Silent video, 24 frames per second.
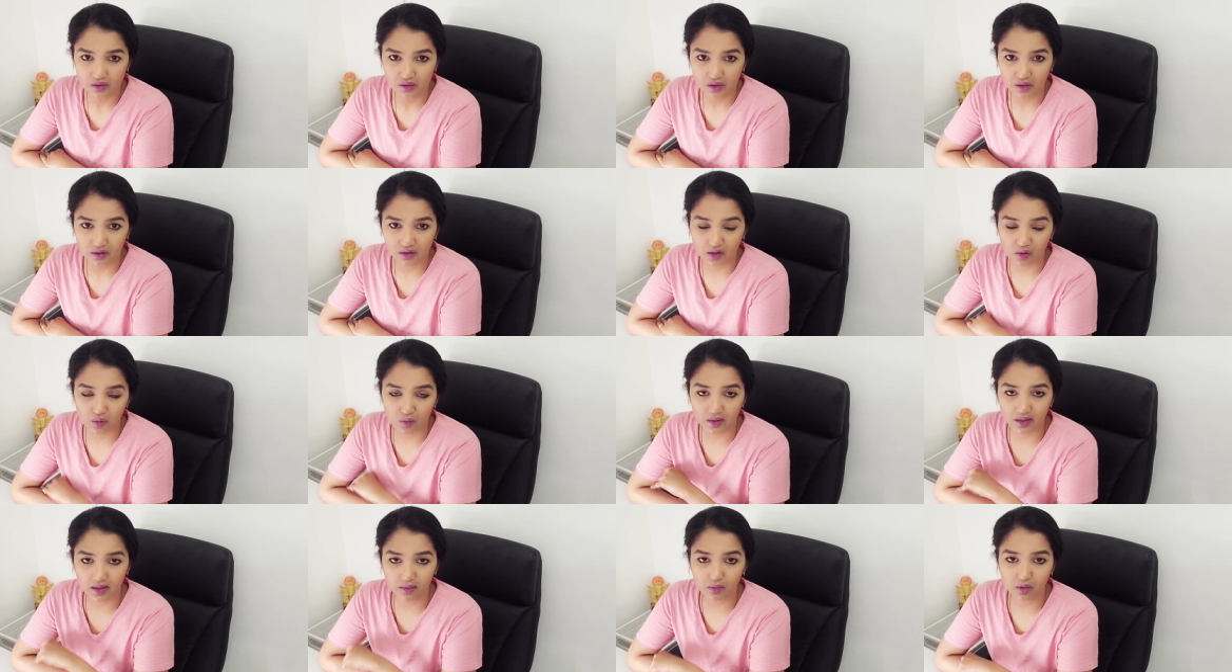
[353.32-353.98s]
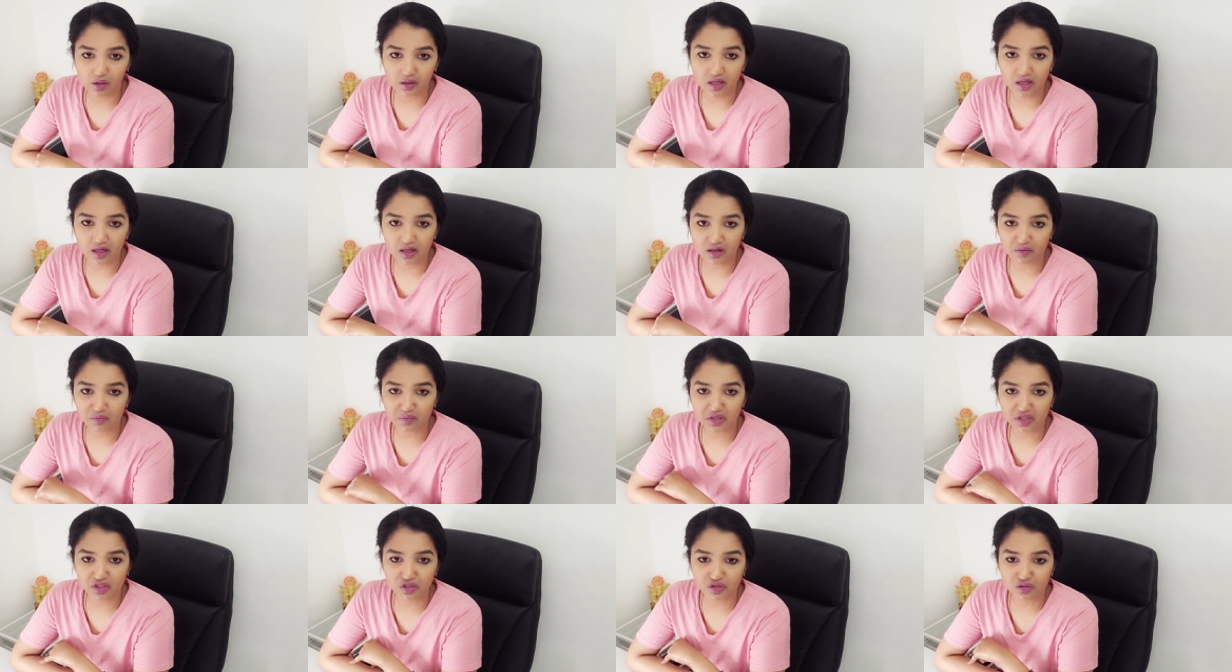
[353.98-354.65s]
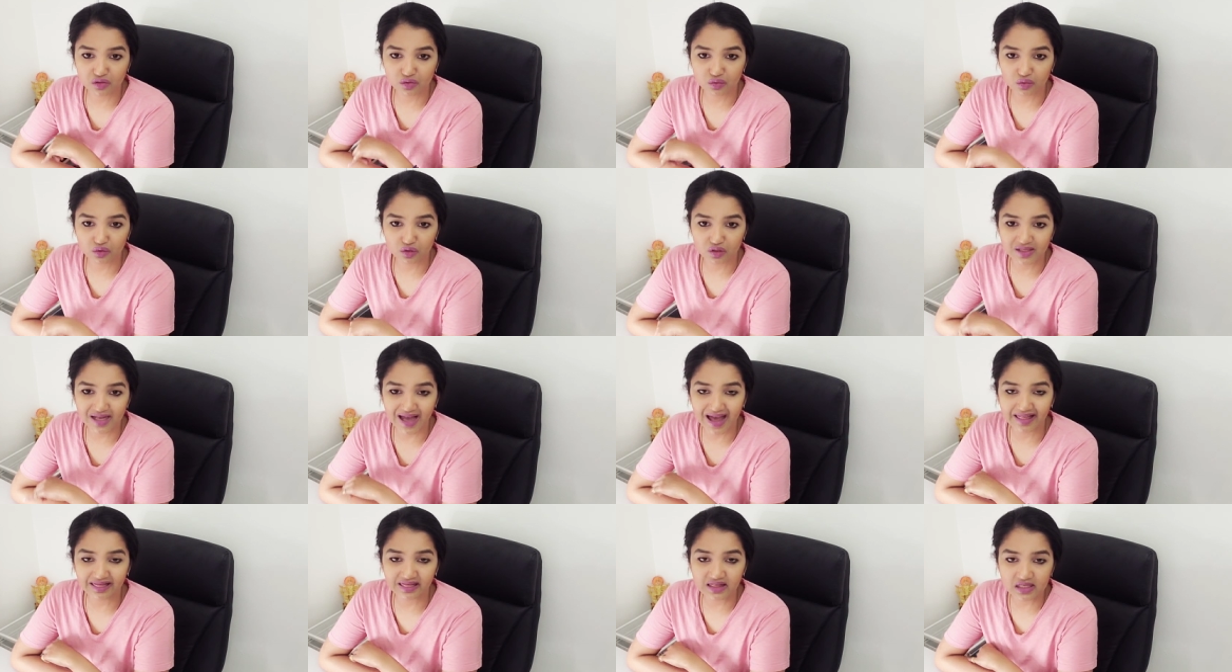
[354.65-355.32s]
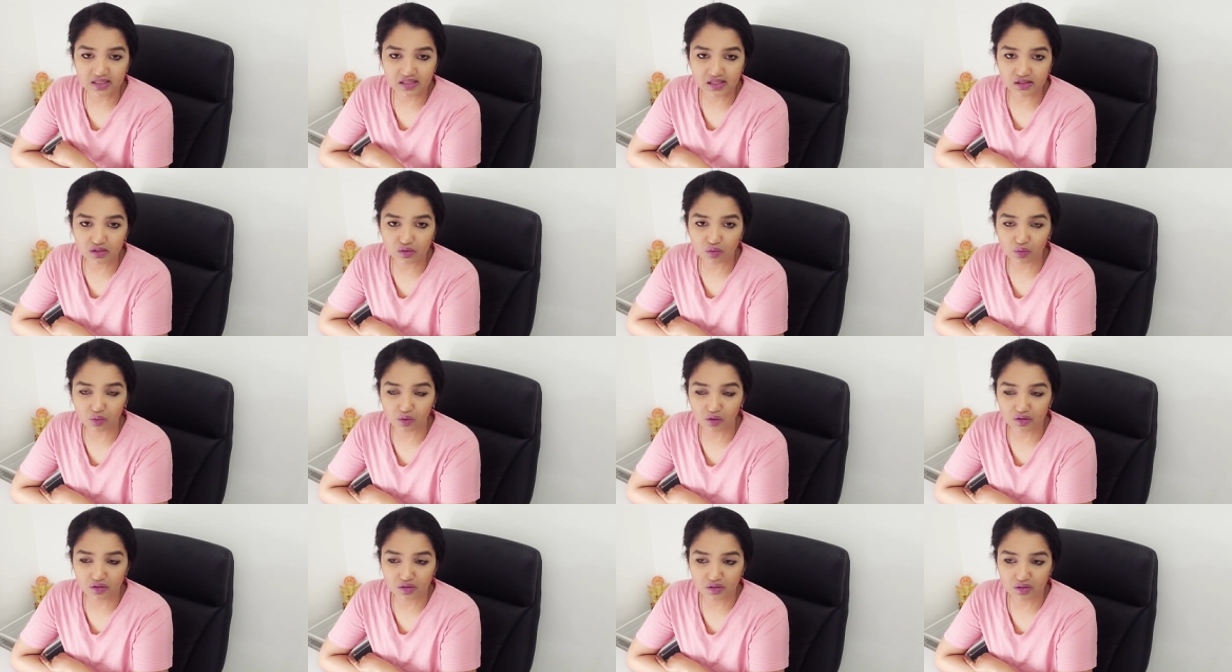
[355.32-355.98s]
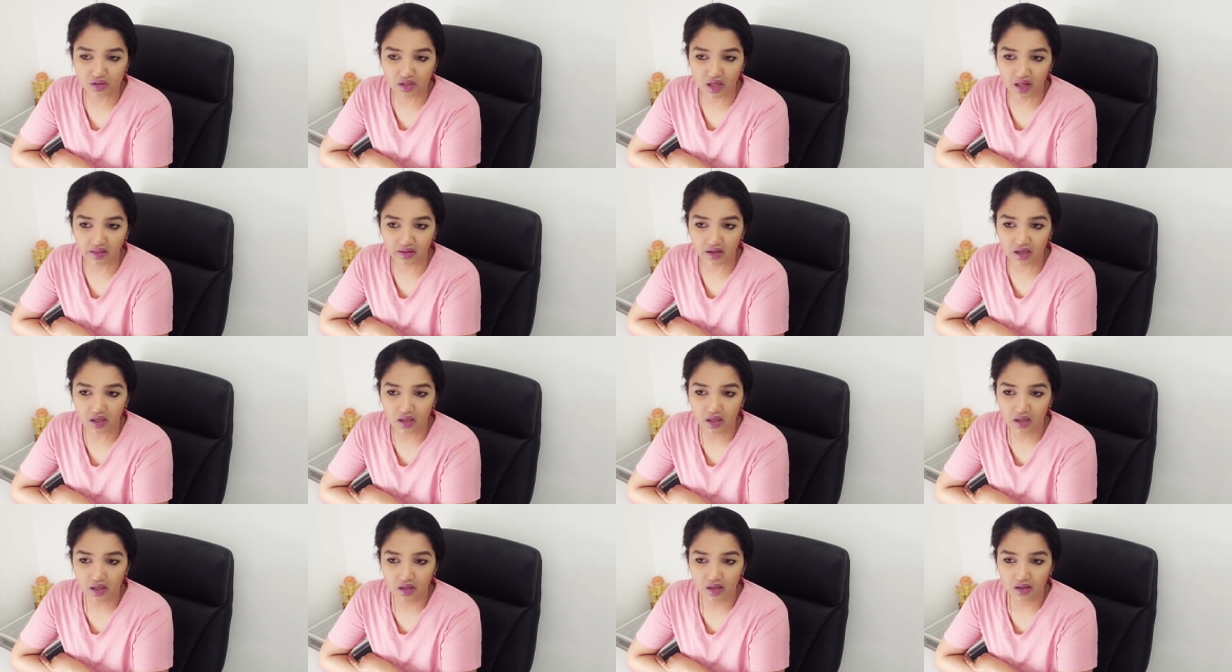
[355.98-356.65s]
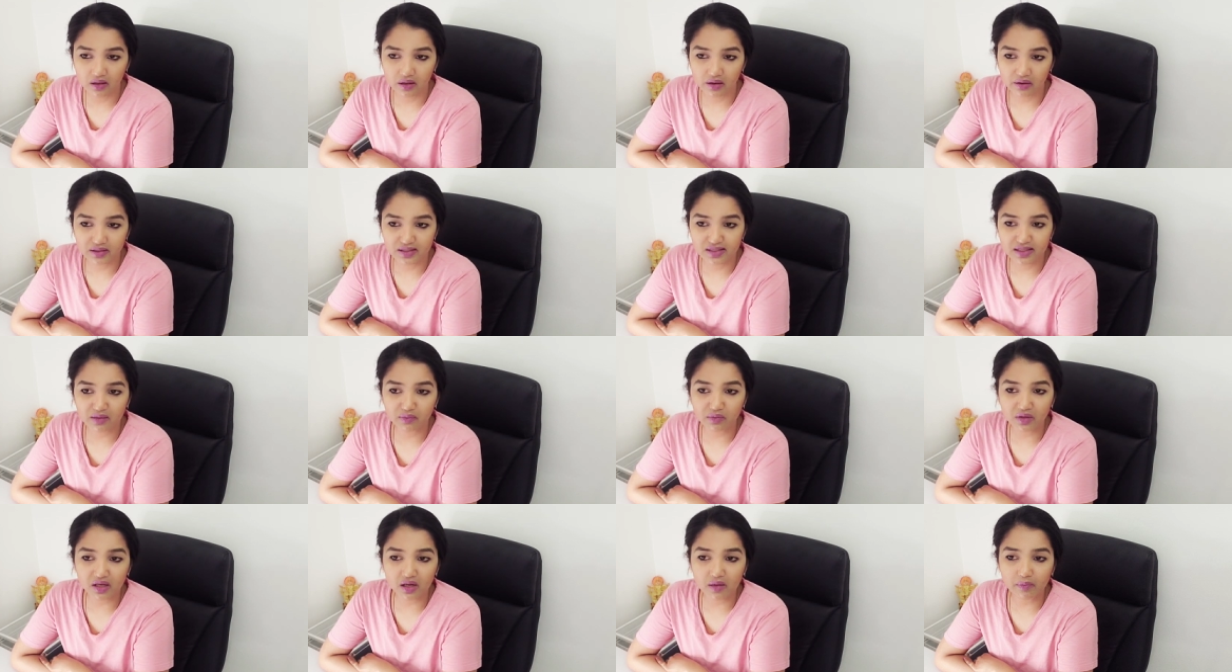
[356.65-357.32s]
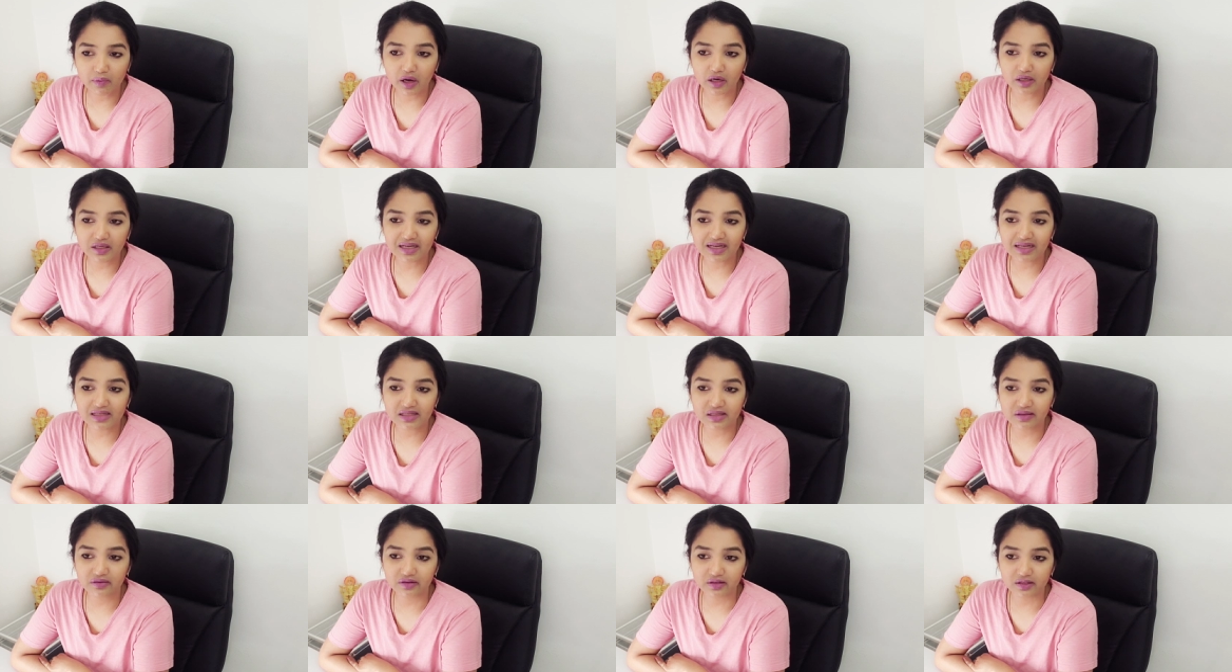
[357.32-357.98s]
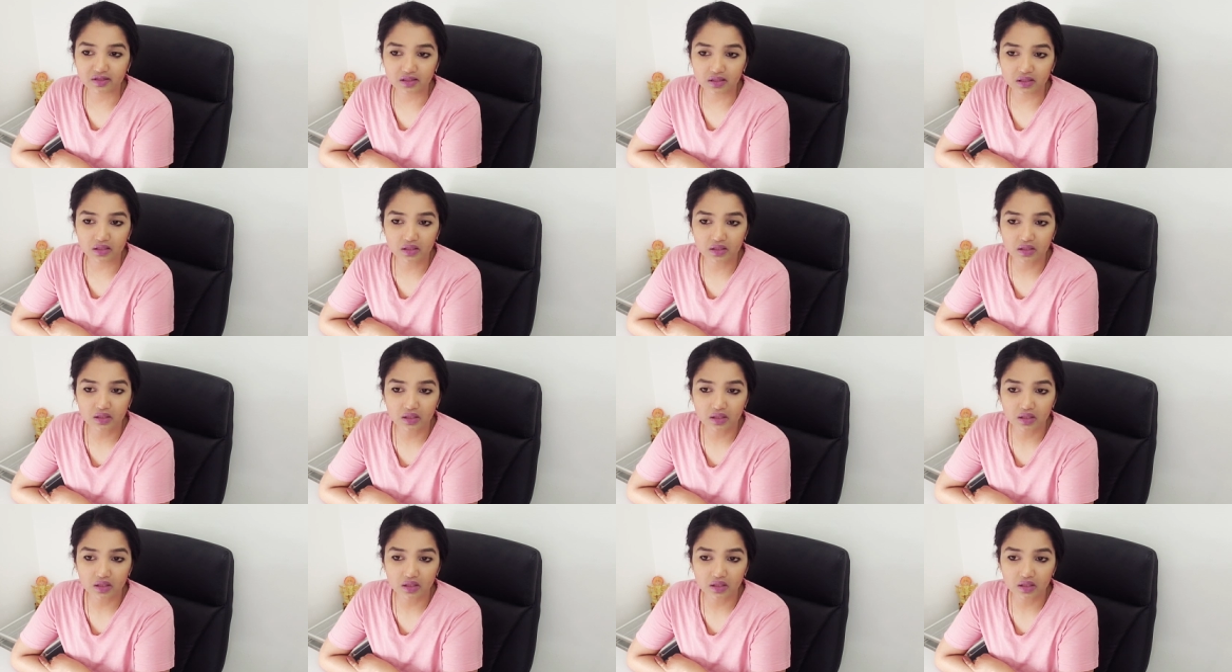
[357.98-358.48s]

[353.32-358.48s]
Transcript: Okay, when I'm looking at the Page of Swords and the Six of Wands together, there is something about integrity.